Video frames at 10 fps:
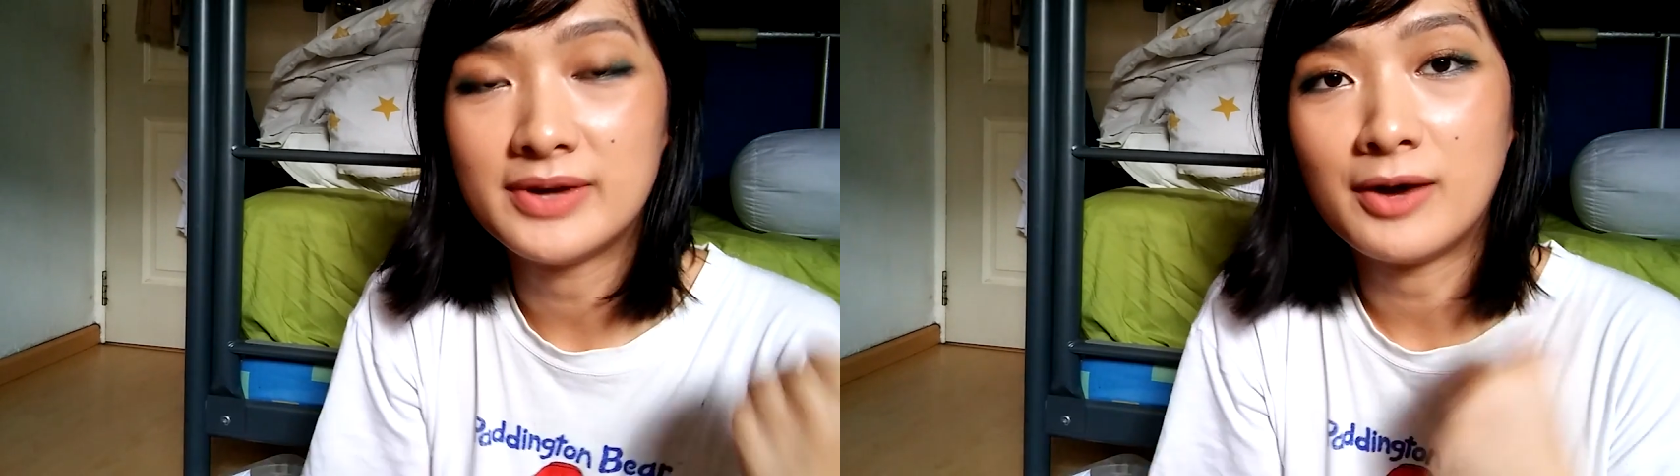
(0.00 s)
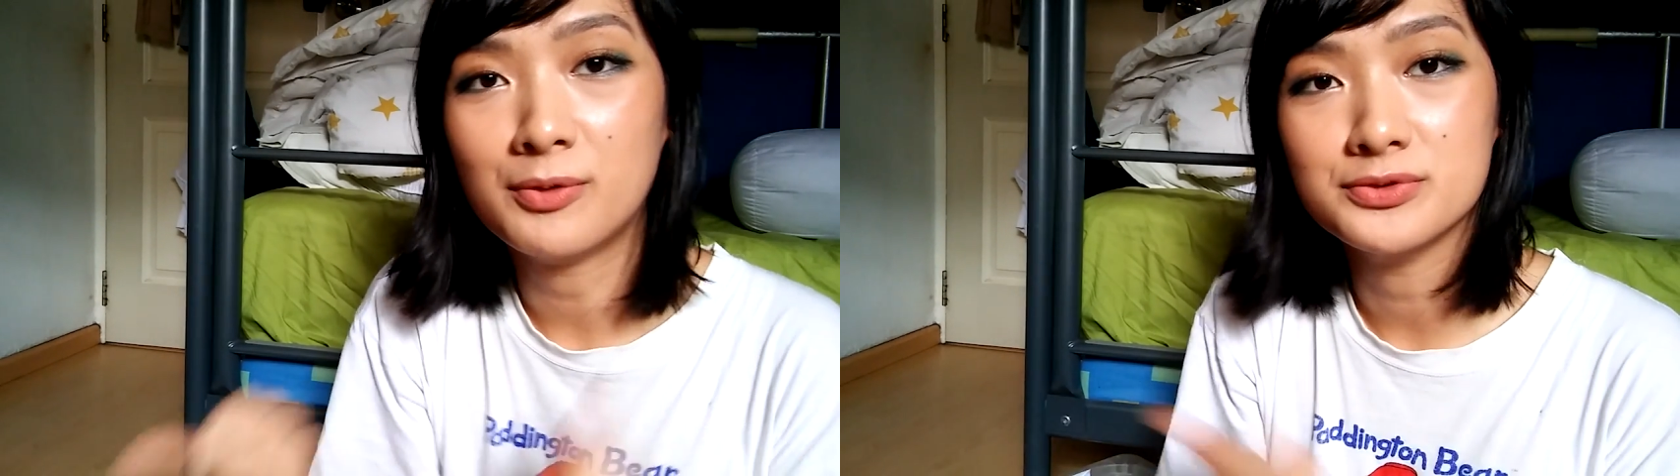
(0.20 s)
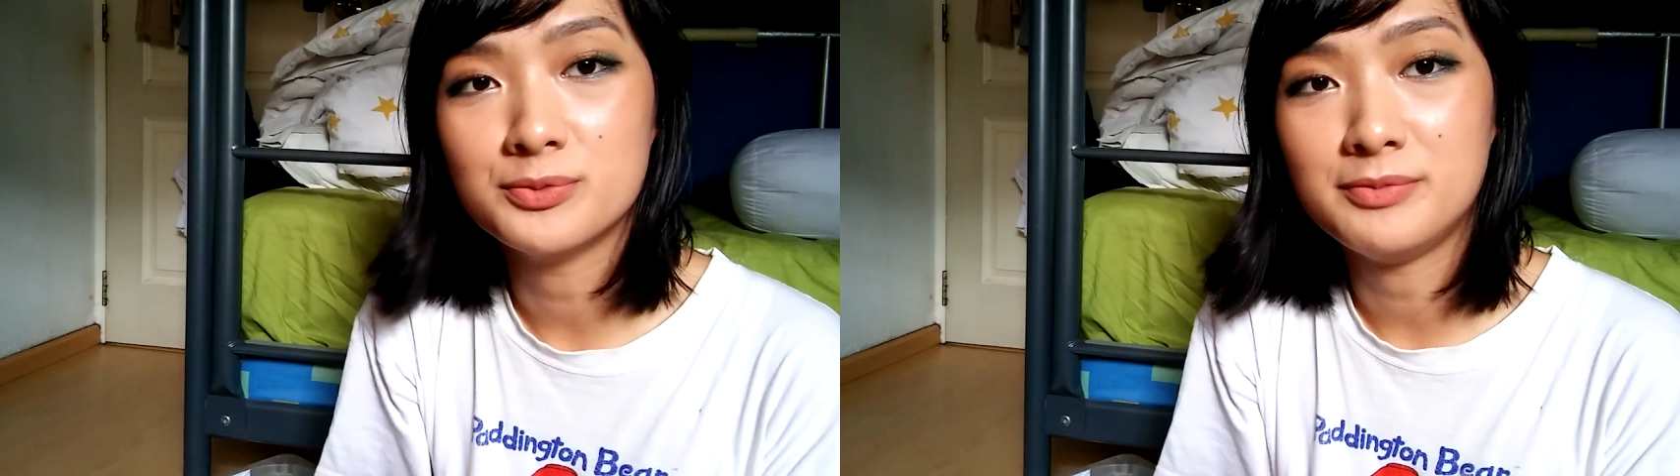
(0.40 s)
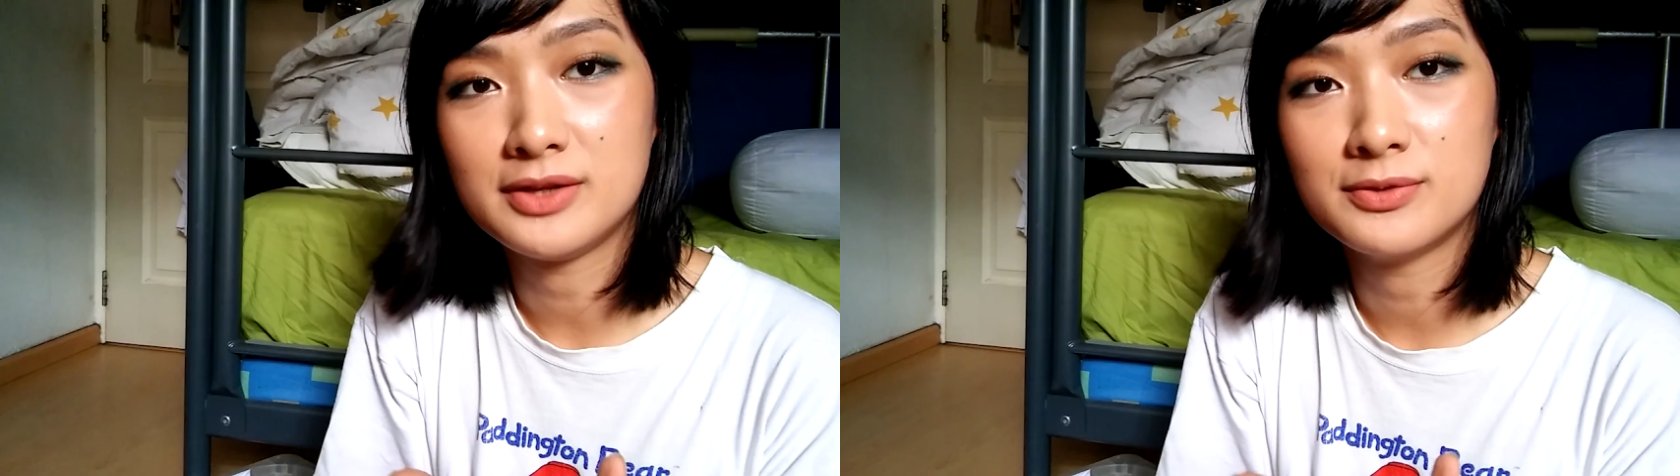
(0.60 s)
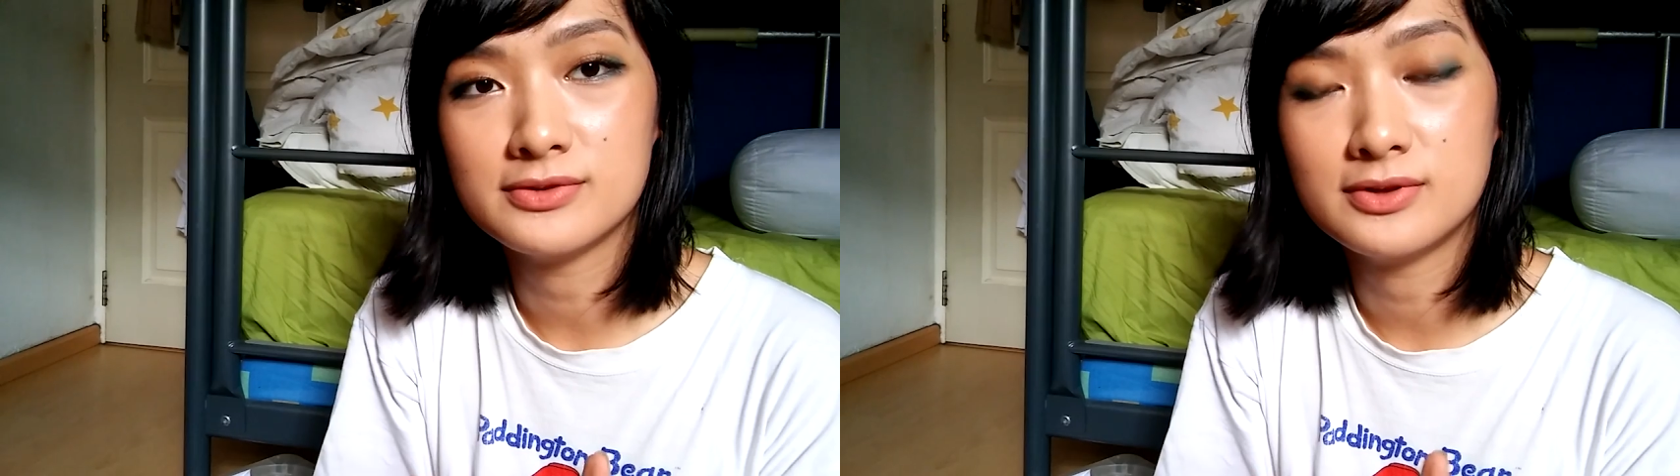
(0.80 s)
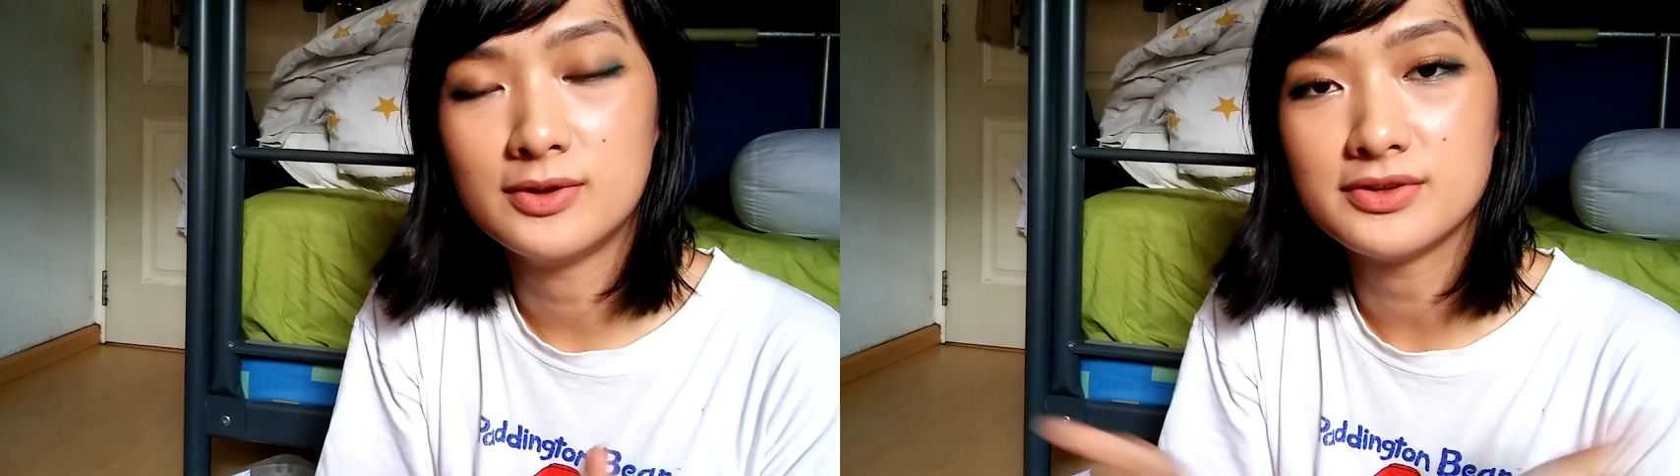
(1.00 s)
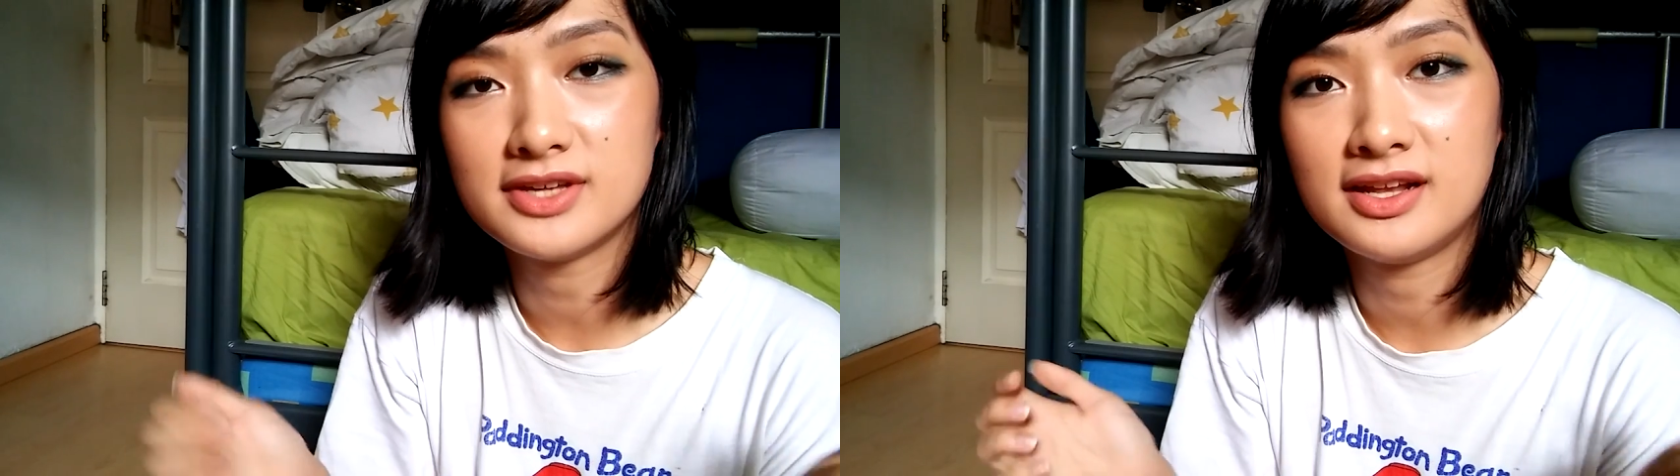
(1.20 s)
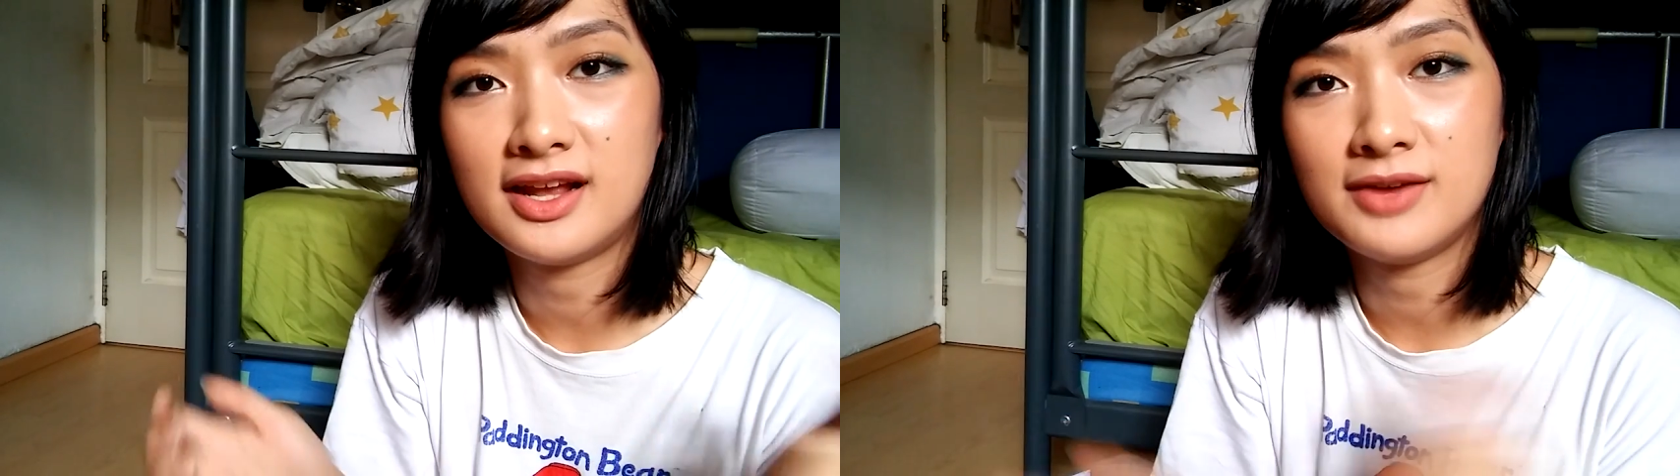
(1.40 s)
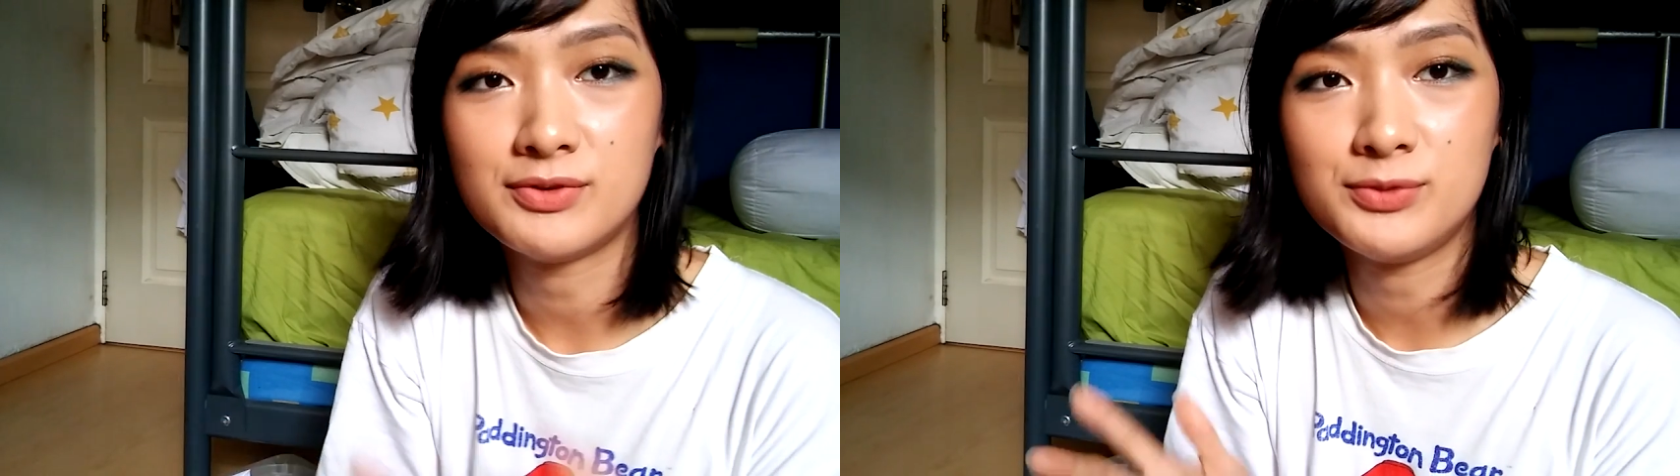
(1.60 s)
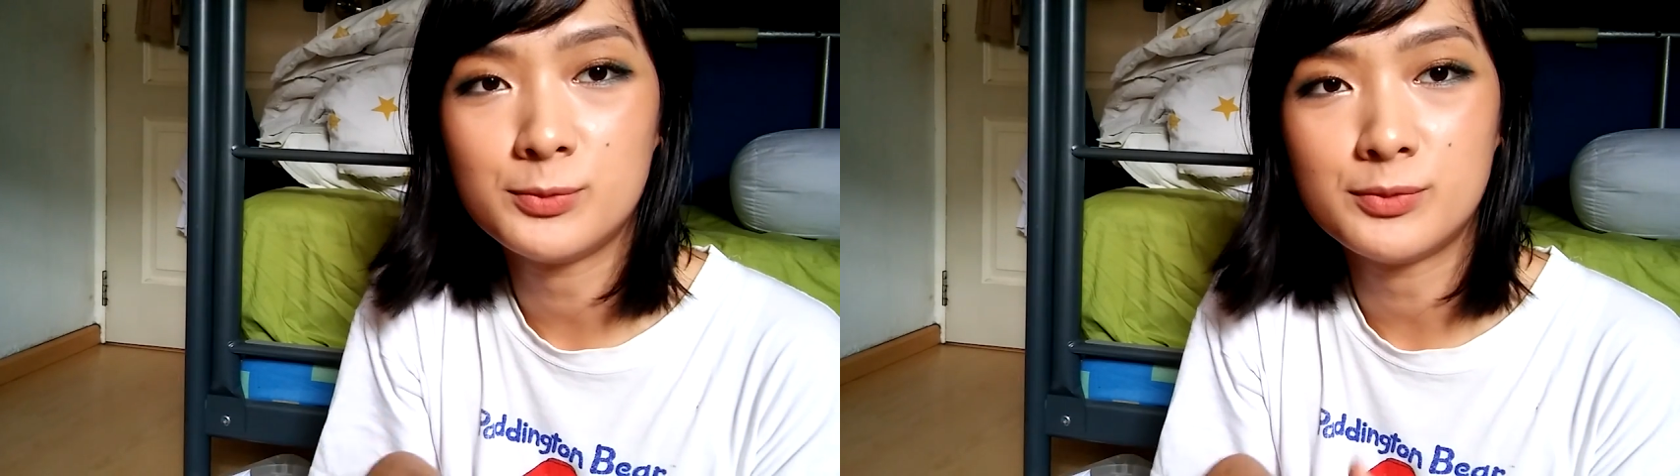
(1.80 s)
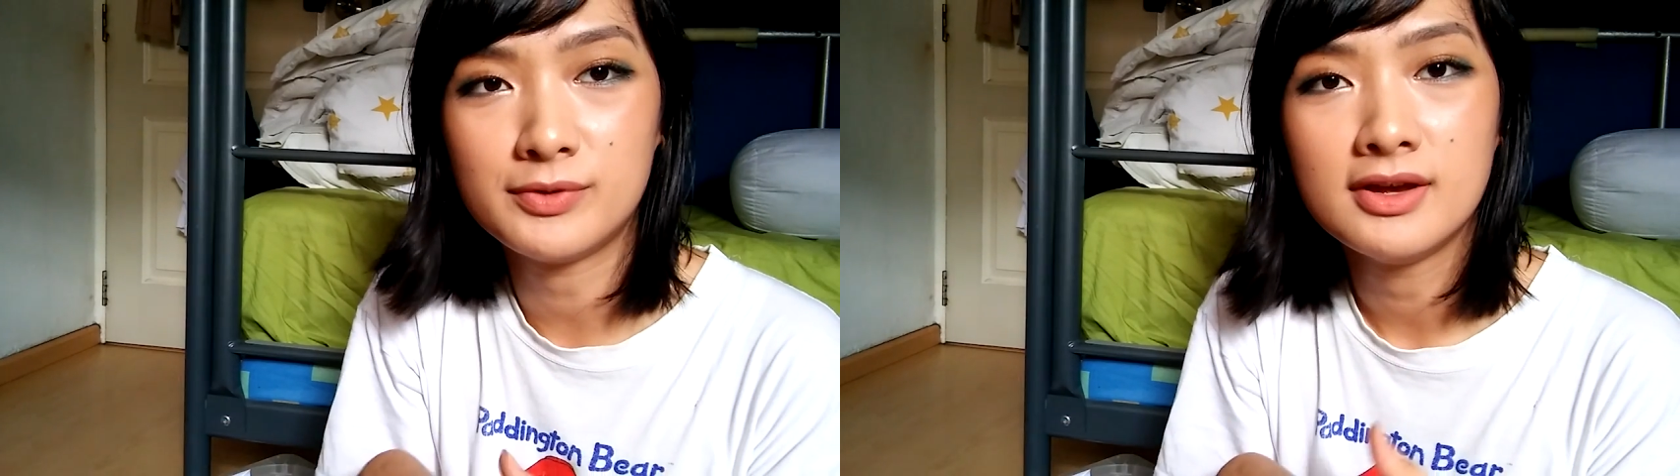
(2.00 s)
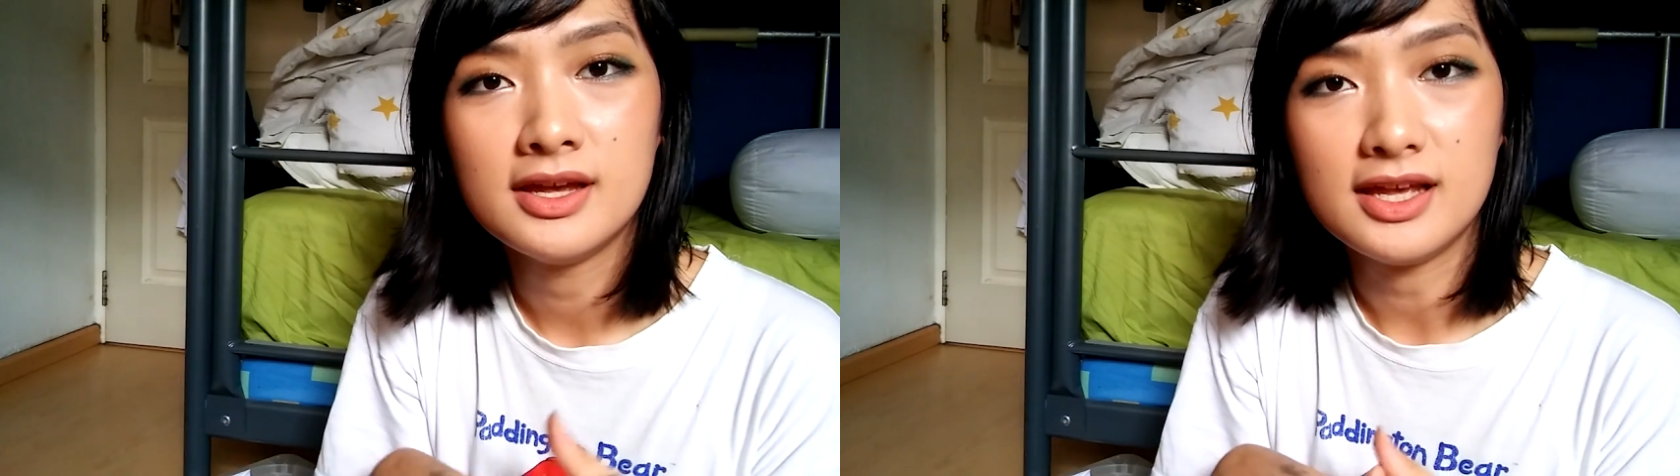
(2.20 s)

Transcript: I'll also make those looks, and I have a few